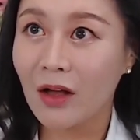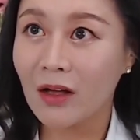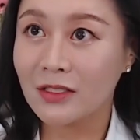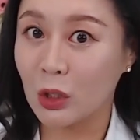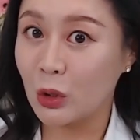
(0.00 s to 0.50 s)

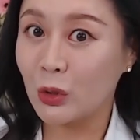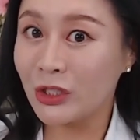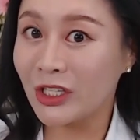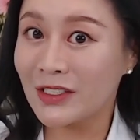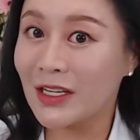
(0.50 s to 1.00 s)

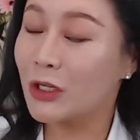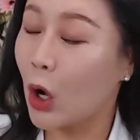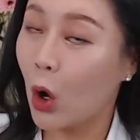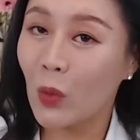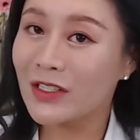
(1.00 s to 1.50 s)
solutions that you
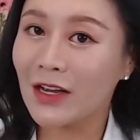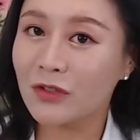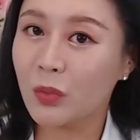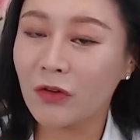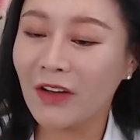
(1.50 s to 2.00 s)
always have
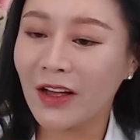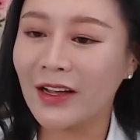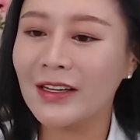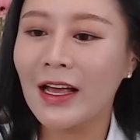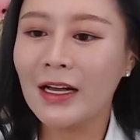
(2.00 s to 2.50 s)
to
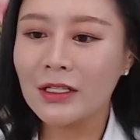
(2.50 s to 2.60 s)
provide.